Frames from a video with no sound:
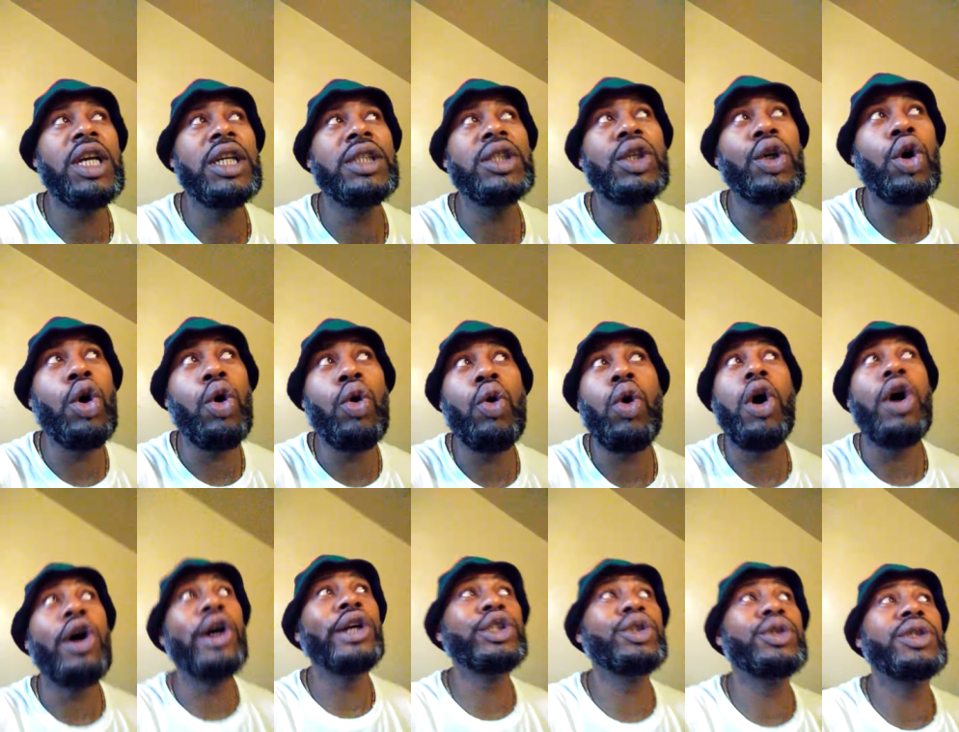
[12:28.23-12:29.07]
of years ago
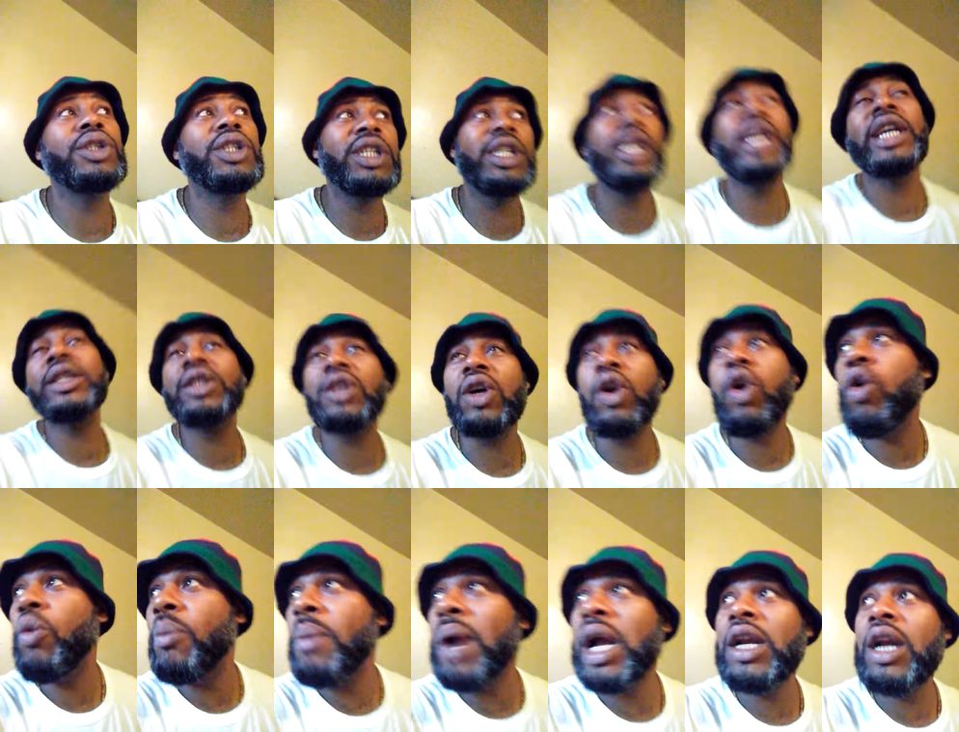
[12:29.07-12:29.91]
or hundreds of years
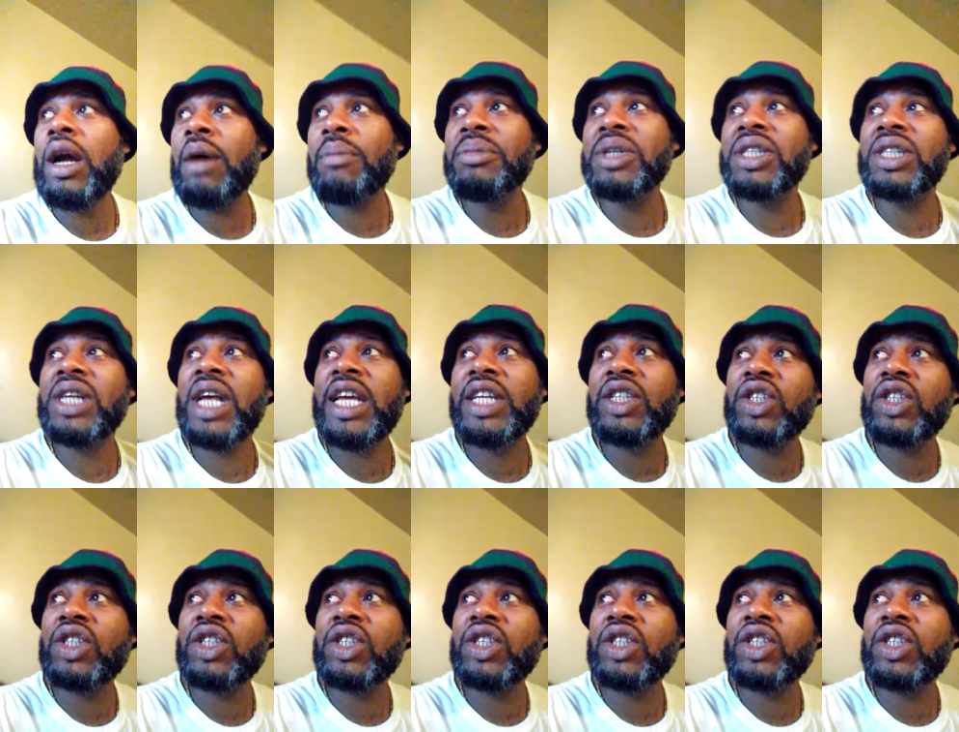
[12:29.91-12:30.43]
ago, my numbers